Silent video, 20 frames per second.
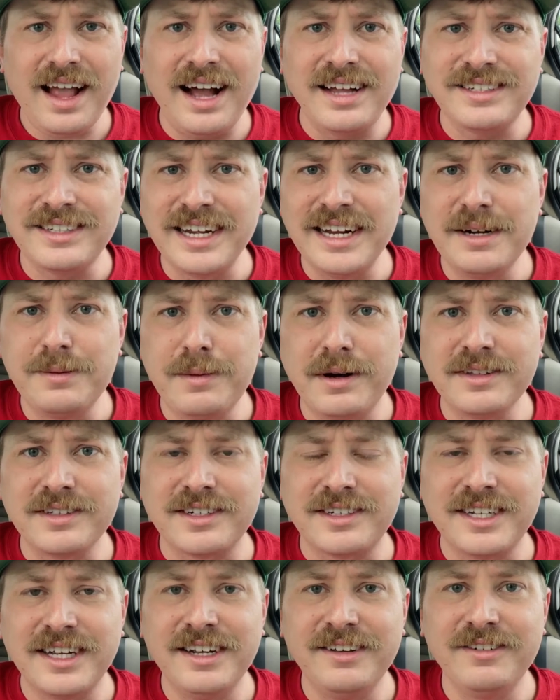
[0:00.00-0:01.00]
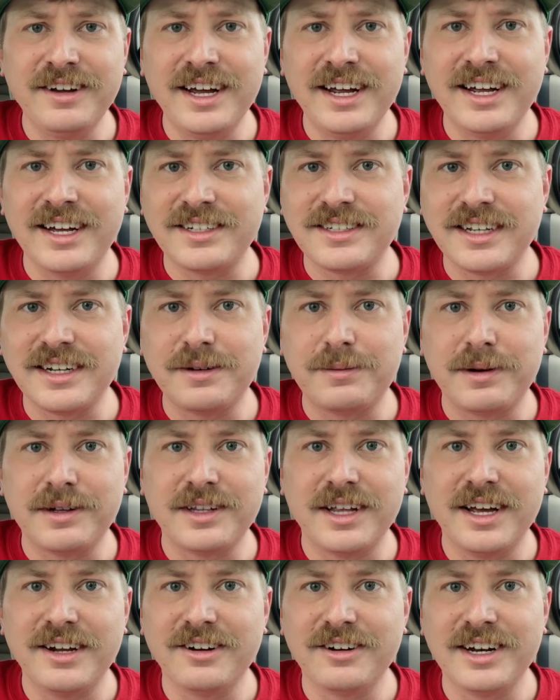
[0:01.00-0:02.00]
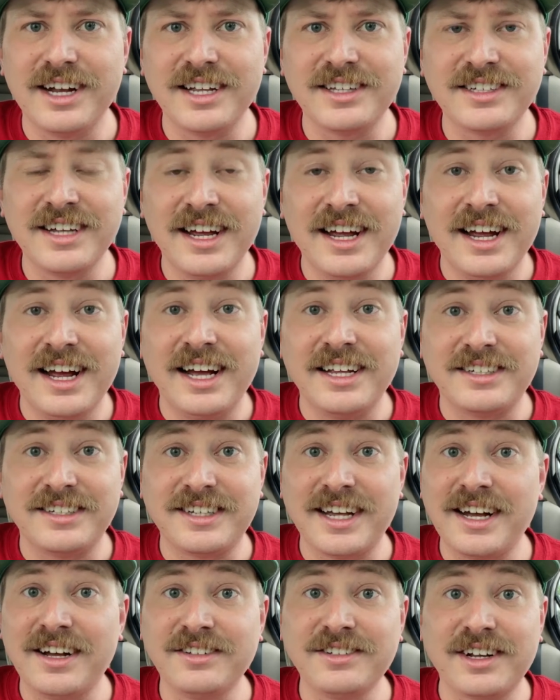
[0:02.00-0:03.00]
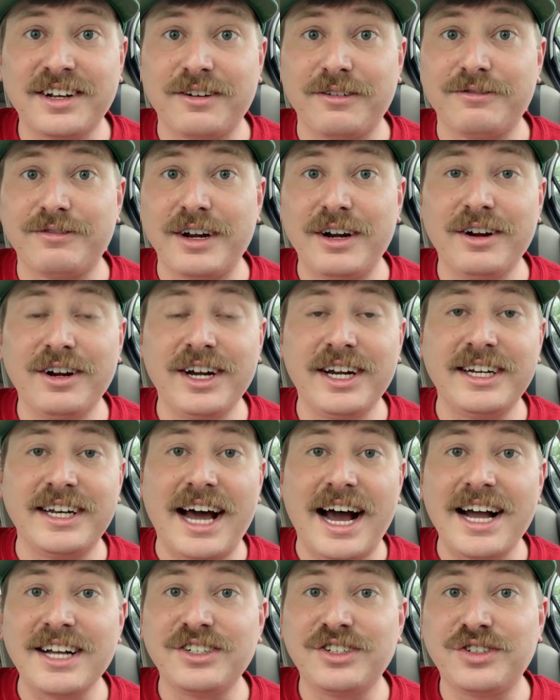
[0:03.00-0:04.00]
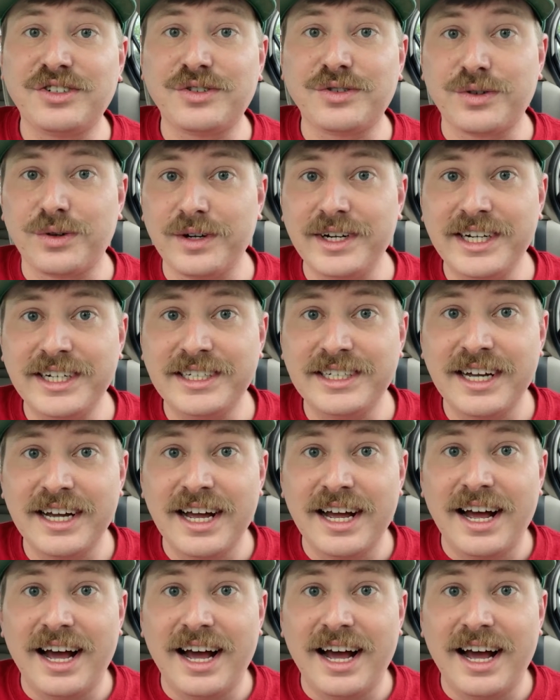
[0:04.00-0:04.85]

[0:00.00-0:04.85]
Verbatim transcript: I've seen them on the TV. I've seen them on the internets. It sounds like a very nice treat.